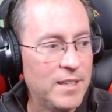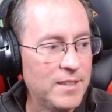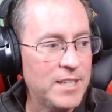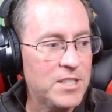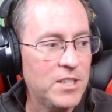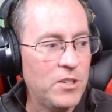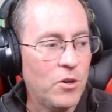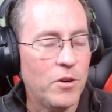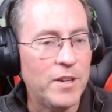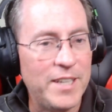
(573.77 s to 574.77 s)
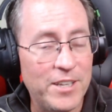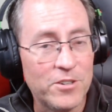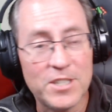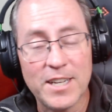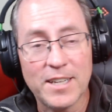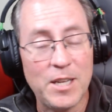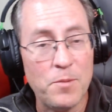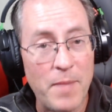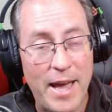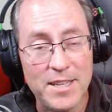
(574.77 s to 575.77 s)
lesson on
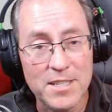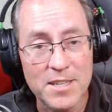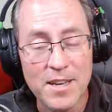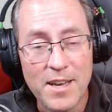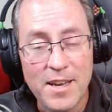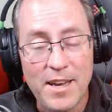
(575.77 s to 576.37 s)
intersecting masks